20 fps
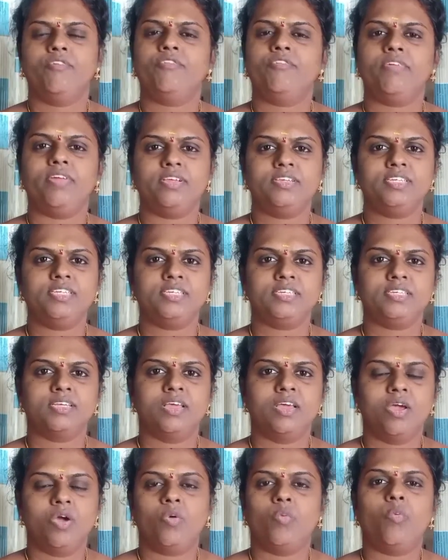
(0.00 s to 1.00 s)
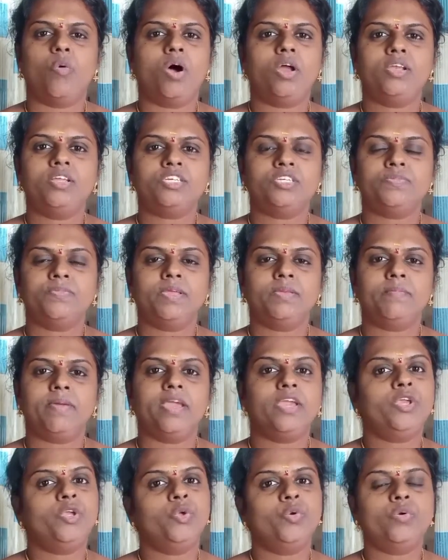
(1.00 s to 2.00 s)
Friends, what is meant
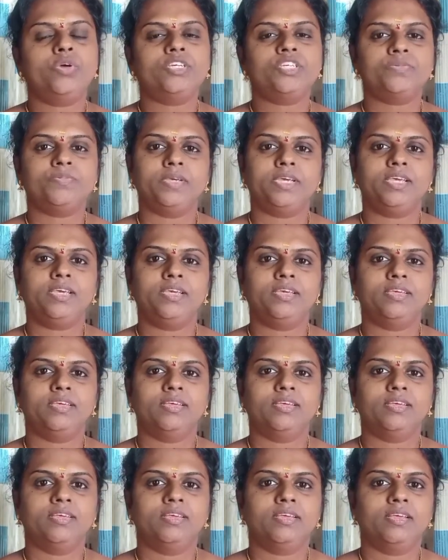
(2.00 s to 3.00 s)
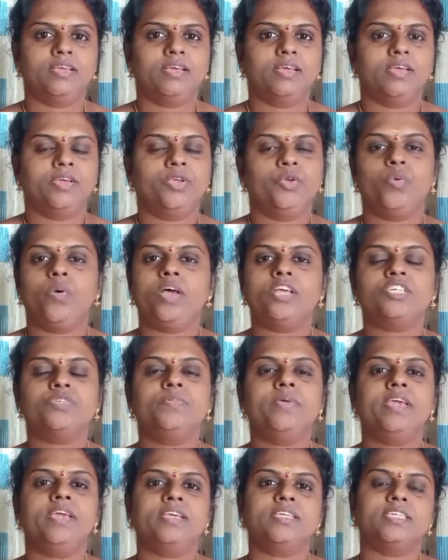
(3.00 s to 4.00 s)
by USP?
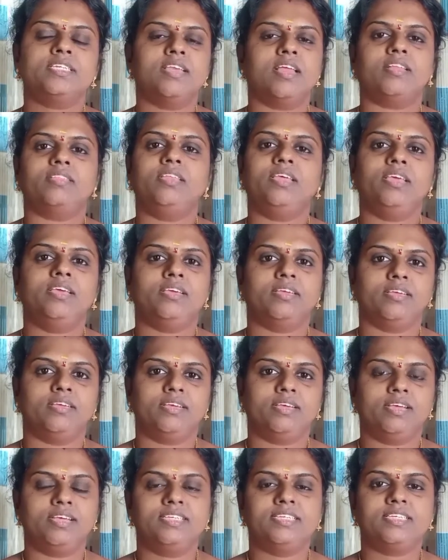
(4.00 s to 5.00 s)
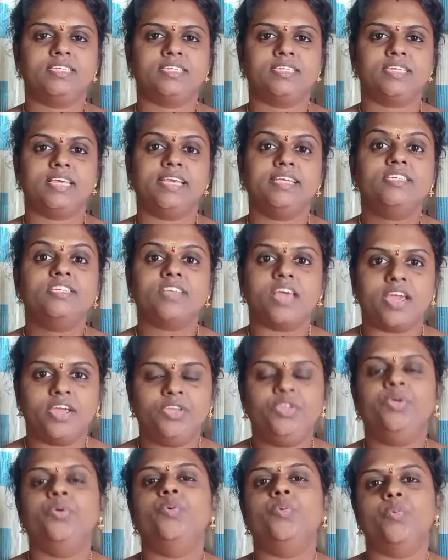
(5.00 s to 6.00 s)
USP is nothing, it's
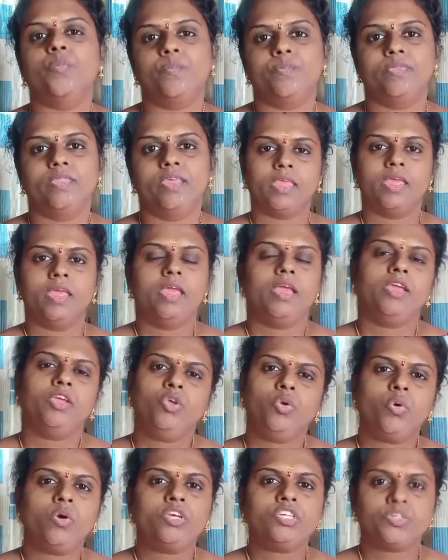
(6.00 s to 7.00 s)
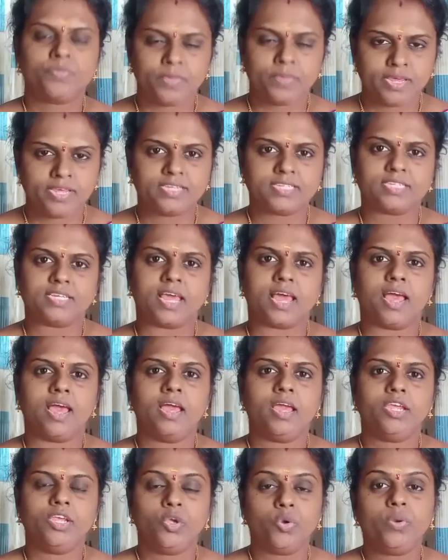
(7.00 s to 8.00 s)
inside you. USP is
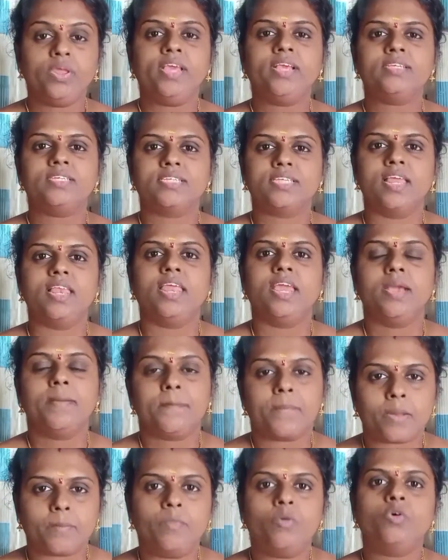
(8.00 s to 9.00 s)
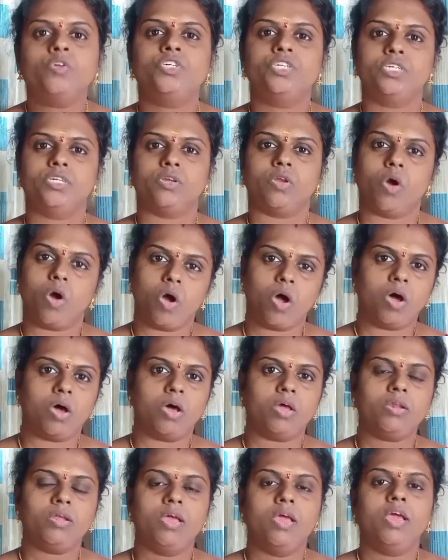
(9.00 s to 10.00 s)
a unique selling proposition
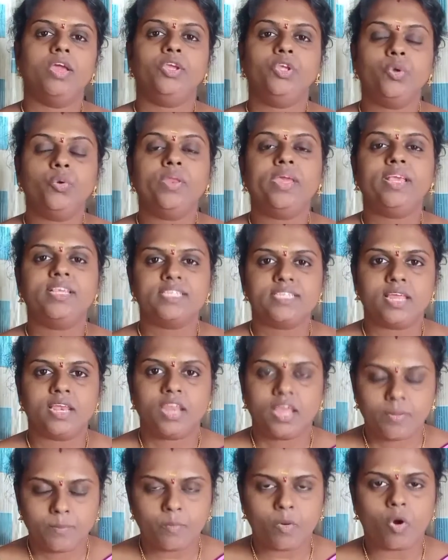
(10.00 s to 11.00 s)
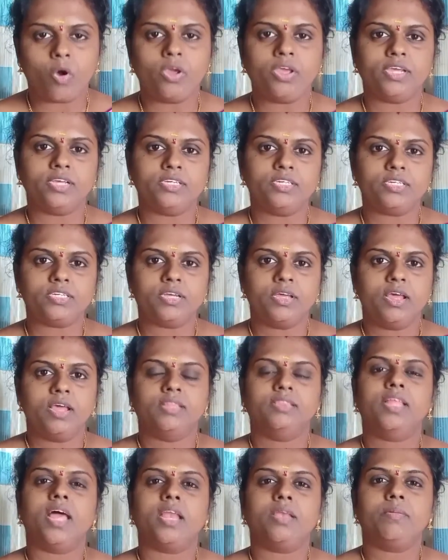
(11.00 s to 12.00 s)
or unique selling point
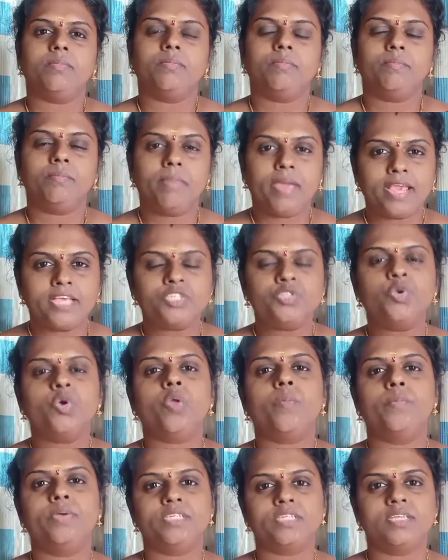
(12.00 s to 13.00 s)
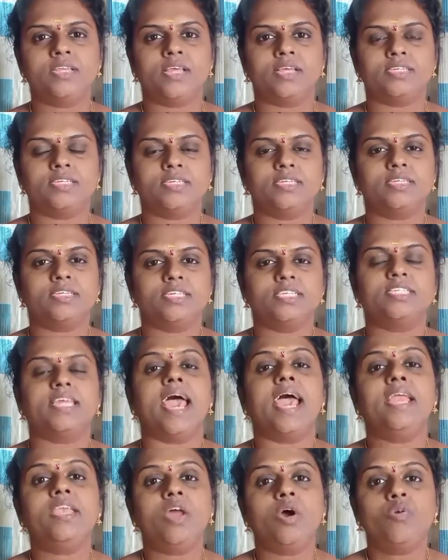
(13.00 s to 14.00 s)
that makes your business
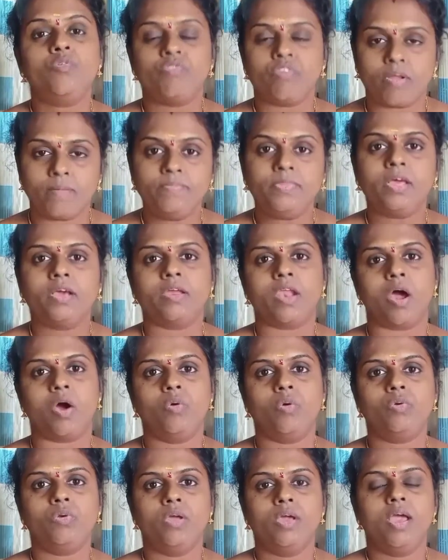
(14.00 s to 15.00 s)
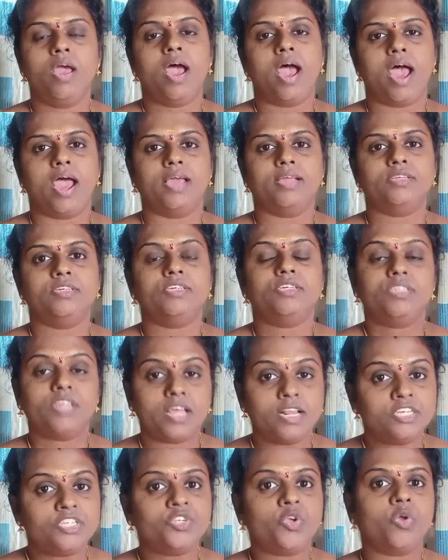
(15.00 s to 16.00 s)
stand out from the crowd and
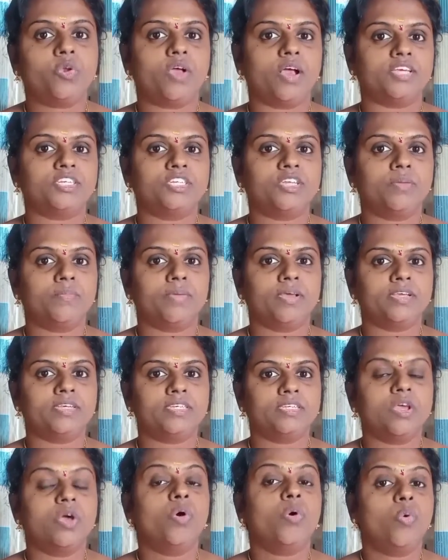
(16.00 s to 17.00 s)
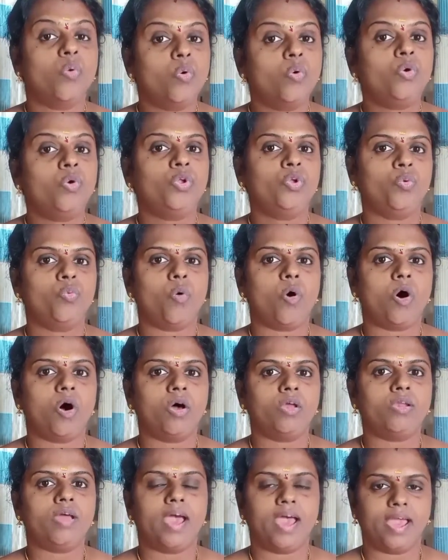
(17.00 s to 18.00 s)
tells your customers who you
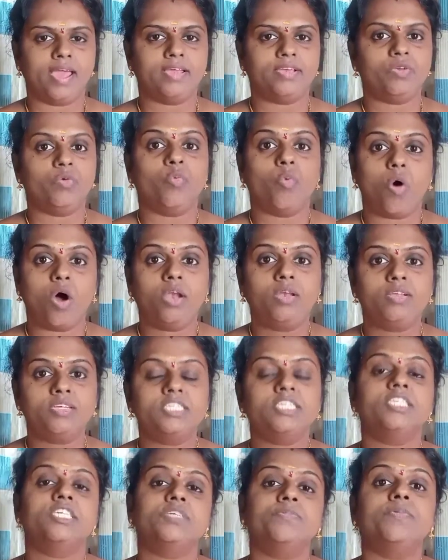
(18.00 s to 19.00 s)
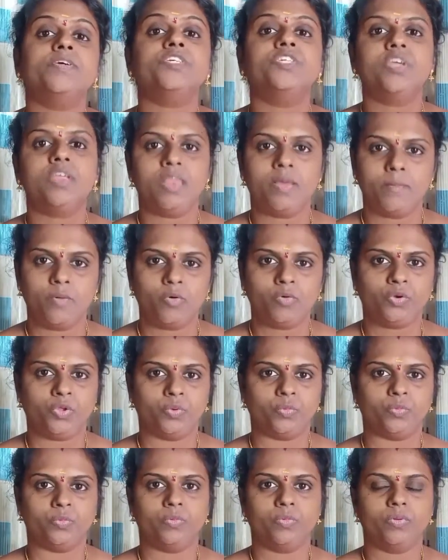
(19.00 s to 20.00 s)
are and what is special about
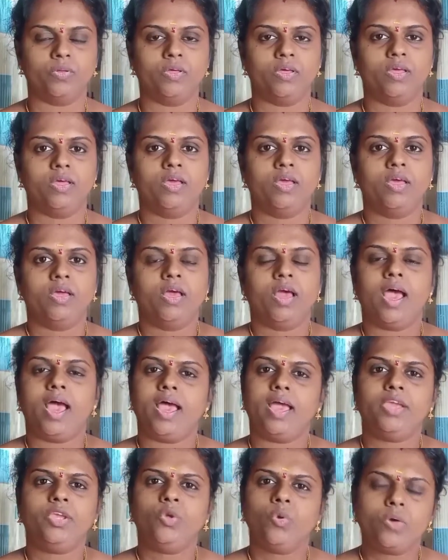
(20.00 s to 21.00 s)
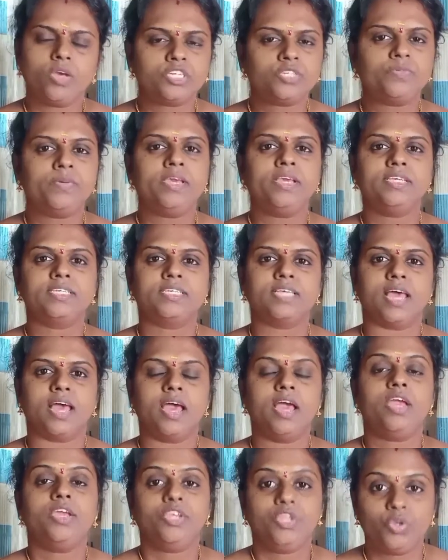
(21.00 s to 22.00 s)
you. A USP is
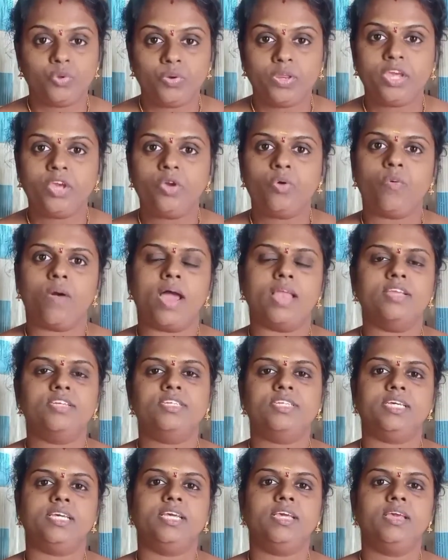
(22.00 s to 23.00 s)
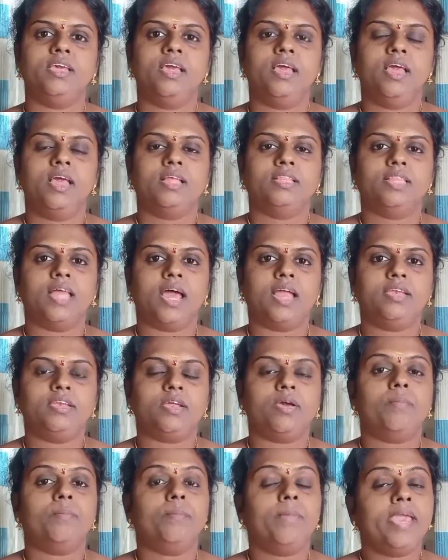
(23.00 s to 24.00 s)
a unique quality
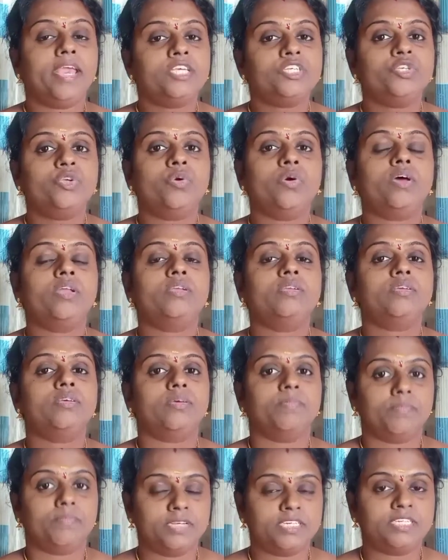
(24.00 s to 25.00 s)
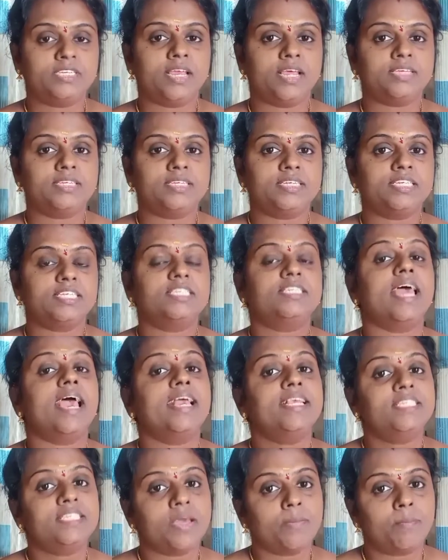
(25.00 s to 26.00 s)
that makes your business
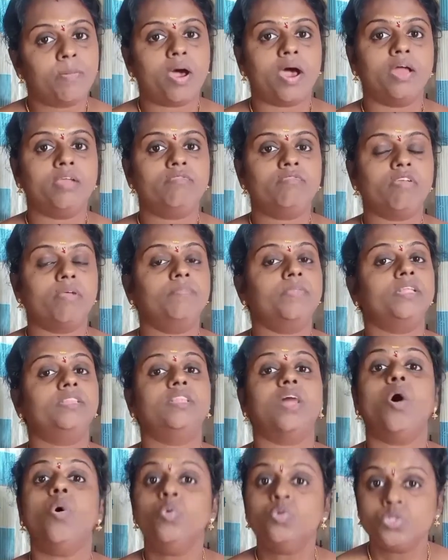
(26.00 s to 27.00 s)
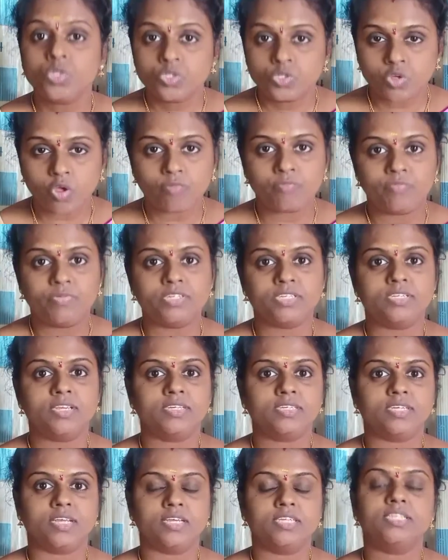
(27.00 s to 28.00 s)
stands apart from the thousands of
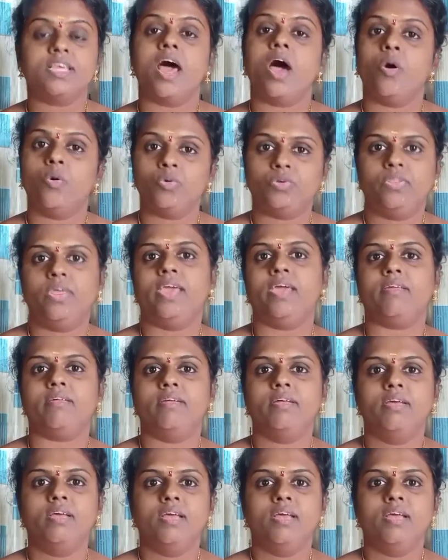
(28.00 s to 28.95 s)
businesses out there.